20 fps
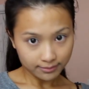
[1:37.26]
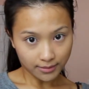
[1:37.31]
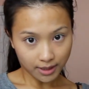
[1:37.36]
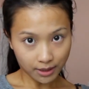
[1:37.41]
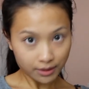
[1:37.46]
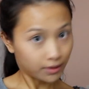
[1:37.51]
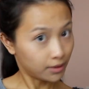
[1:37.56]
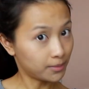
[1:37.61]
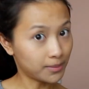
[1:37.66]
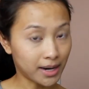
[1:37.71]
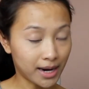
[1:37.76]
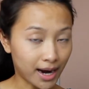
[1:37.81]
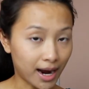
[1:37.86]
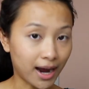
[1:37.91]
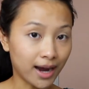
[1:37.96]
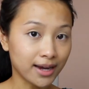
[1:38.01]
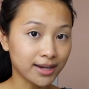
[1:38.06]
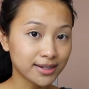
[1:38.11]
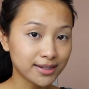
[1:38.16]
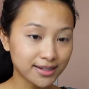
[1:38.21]
under my
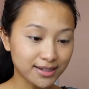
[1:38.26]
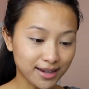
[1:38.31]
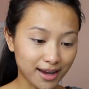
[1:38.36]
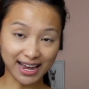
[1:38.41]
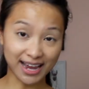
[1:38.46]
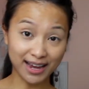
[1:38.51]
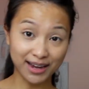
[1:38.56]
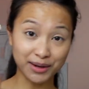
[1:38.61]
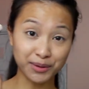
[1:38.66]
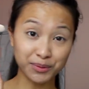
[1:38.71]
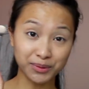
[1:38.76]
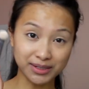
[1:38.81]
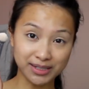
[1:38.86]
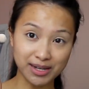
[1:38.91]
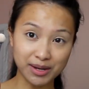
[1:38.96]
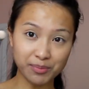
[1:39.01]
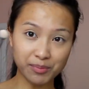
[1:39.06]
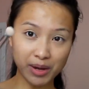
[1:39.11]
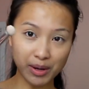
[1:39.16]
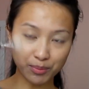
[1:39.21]
eyes. I will
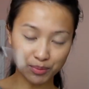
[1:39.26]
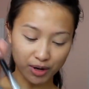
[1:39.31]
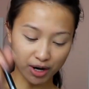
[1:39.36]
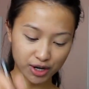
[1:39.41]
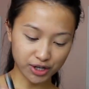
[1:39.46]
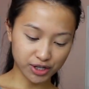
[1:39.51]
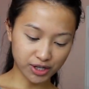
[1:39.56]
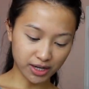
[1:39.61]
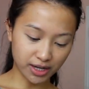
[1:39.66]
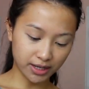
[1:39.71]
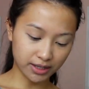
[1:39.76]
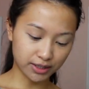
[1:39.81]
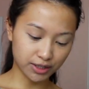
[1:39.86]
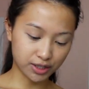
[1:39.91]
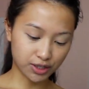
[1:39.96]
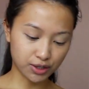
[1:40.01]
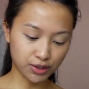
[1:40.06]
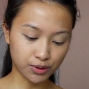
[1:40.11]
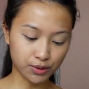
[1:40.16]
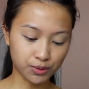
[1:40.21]
dip my brush
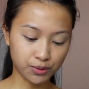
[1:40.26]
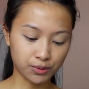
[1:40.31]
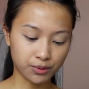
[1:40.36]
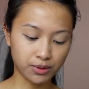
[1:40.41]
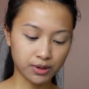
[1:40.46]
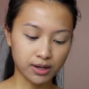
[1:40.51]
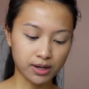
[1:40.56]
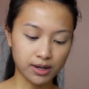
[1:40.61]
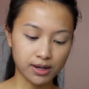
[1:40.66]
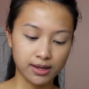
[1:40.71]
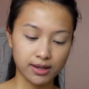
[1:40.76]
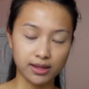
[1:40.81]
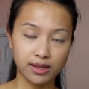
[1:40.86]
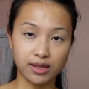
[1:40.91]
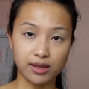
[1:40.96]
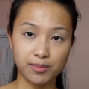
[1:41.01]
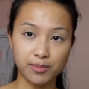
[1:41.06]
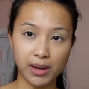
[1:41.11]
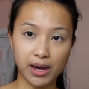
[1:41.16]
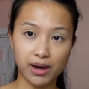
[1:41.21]
into
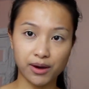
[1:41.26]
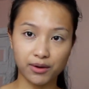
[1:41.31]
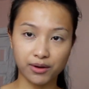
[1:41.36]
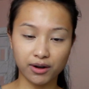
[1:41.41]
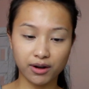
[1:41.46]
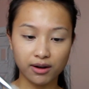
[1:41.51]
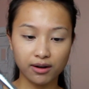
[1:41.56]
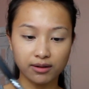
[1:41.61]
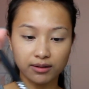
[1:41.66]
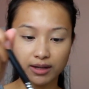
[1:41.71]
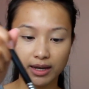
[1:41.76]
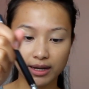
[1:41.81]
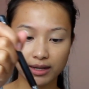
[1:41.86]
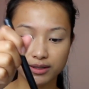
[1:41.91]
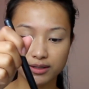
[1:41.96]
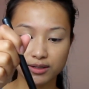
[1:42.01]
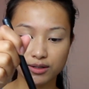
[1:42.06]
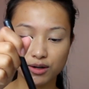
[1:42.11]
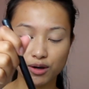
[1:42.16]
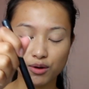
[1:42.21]
the powder like
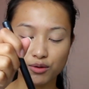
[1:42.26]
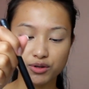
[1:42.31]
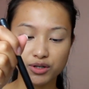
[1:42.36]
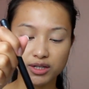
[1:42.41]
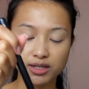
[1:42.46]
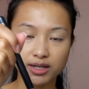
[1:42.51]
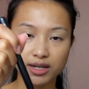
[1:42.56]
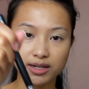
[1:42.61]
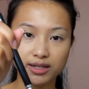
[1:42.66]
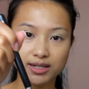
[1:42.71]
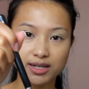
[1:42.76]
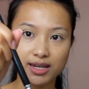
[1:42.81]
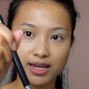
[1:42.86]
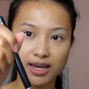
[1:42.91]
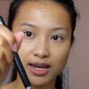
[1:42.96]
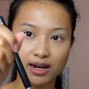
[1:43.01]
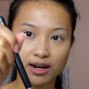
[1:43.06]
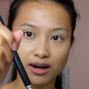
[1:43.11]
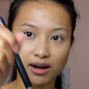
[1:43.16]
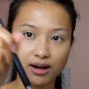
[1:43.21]
so, just like to
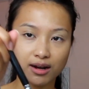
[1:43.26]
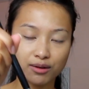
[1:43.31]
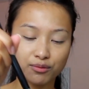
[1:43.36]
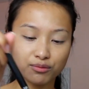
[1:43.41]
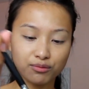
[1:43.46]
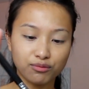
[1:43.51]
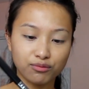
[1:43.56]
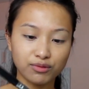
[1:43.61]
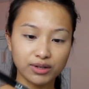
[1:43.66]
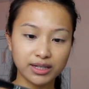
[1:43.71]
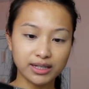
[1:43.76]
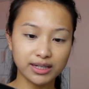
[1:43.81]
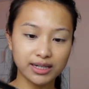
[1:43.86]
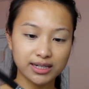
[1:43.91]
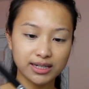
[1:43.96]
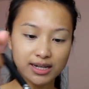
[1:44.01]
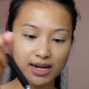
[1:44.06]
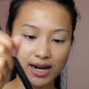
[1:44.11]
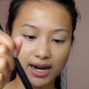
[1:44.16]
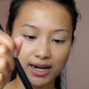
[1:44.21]
get a
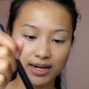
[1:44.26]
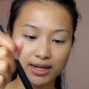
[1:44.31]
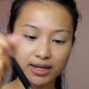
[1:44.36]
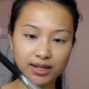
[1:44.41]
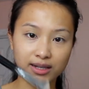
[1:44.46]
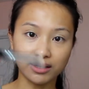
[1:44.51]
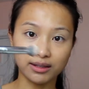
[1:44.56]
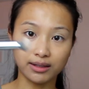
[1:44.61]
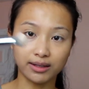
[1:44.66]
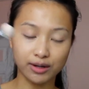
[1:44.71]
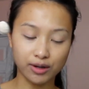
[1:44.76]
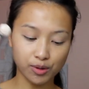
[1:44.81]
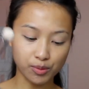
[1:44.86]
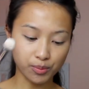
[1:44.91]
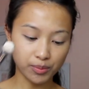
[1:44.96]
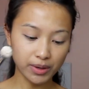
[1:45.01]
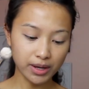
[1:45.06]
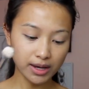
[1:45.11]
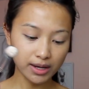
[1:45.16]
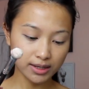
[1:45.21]
really tiny little
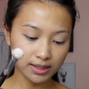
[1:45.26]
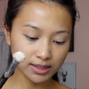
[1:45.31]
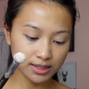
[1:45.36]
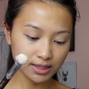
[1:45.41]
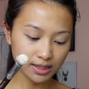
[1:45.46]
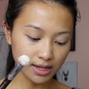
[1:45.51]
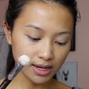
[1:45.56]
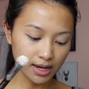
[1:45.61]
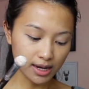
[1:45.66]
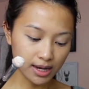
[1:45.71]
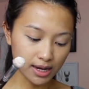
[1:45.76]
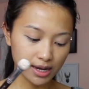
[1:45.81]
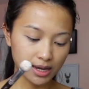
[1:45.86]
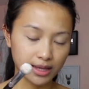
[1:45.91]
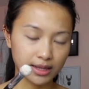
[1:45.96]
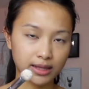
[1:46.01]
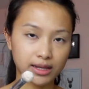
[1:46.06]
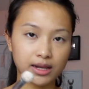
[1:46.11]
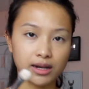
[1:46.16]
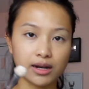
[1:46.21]
bit.
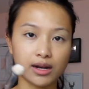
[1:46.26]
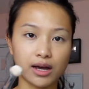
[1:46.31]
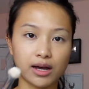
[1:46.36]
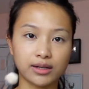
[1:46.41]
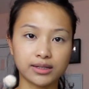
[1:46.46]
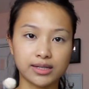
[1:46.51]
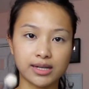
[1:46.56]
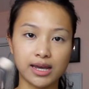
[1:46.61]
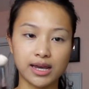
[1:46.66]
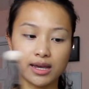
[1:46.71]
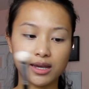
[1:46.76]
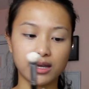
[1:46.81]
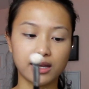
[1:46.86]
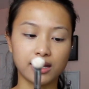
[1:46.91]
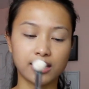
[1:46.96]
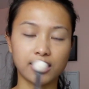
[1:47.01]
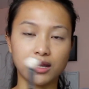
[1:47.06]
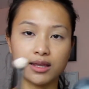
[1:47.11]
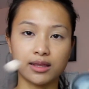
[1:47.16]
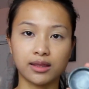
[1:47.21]
And then I'll take
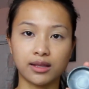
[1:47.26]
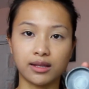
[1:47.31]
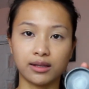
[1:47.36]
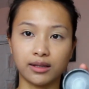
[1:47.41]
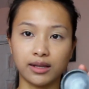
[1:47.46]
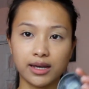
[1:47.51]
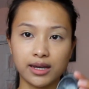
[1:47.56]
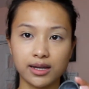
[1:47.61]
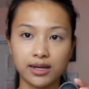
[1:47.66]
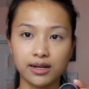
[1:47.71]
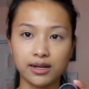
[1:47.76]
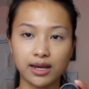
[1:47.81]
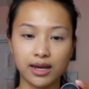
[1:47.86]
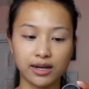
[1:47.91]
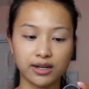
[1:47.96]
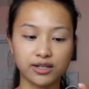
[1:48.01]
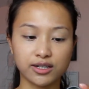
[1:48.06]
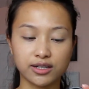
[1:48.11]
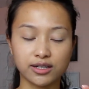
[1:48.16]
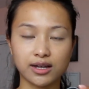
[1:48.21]
it in the lid
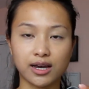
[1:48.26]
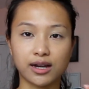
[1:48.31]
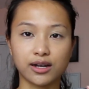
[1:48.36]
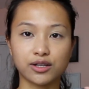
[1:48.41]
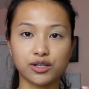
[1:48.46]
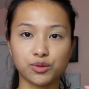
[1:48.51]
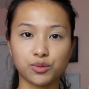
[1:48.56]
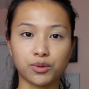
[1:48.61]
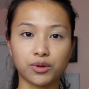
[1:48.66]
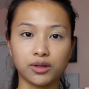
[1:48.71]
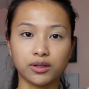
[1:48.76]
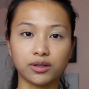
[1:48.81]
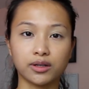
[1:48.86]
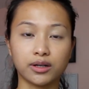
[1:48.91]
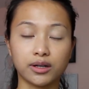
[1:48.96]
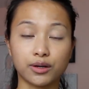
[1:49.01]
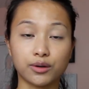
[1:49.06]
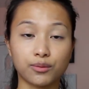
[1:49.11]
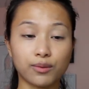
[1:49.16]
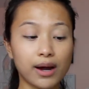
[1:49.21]
and just kind of swirl
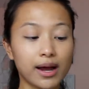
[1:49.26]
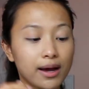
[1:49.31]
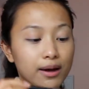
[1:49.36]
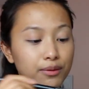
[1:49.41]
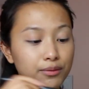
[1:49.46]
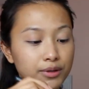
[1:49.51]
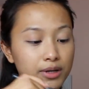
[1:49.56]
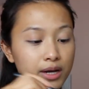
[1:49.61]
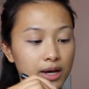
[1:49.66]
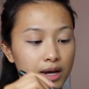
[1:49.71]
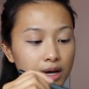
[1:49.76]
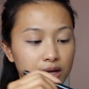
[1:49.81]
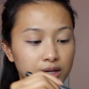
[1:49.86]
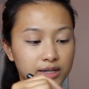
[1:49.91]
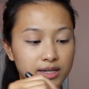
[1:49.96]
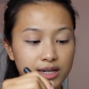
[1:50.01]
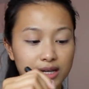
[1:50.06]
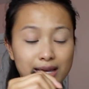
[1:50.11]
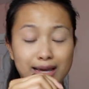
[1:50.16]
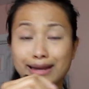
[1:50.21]
it around
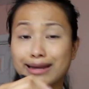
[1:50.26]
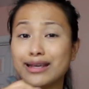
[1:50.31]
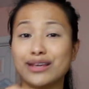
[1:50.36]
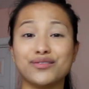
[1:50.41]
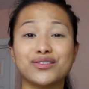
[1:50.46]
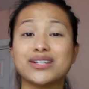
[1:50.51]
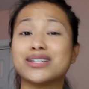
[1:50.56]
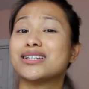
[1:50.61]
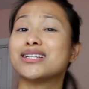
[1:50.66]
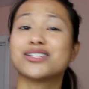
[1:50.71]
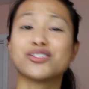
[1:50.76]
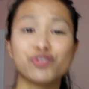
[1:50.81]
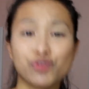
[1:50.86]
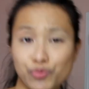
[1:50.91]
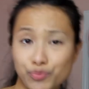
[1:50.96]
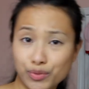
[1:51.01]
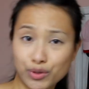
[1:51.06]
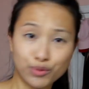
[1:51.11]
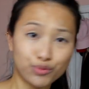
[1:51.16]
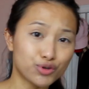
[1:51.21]
to get even
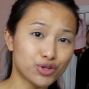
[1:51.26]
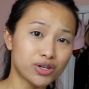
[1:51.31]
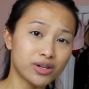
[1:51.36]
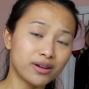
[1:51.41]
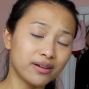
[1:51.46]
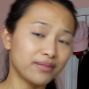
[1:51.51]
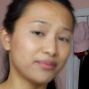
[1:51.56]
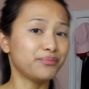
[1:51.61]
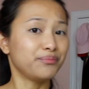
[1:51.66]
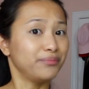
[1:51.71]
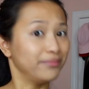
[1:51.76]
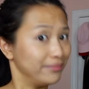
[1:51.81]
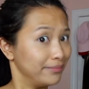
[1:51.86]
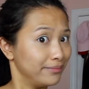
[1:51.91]
distribution.